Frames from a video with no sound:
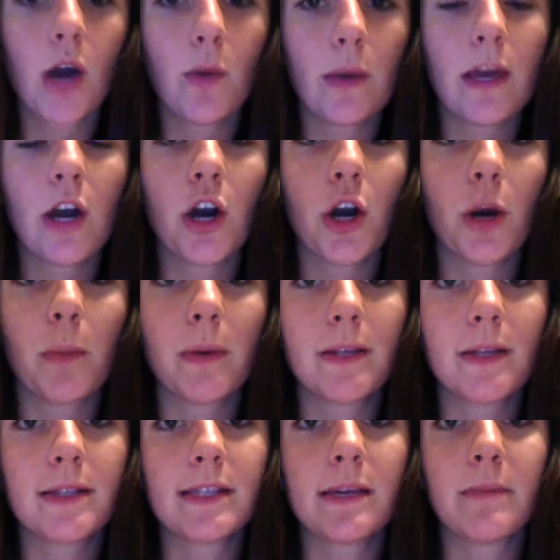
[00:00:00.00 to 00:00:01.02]
we hope
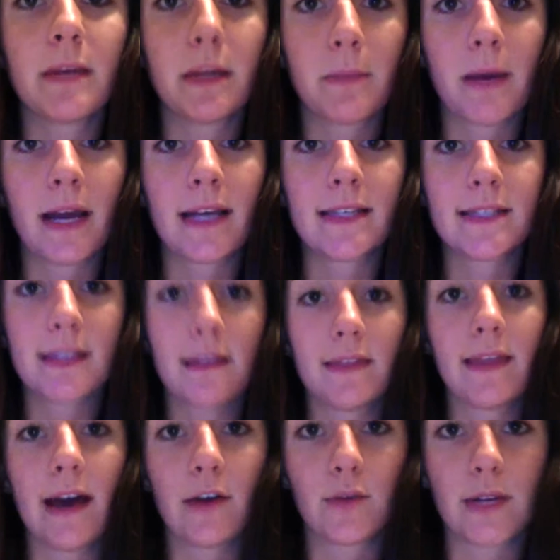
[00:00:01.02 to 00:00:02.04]
to minimize
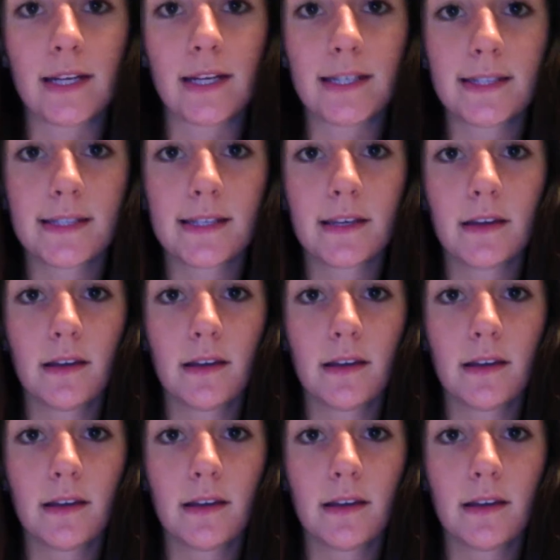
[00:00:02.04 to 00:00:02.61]
that risk.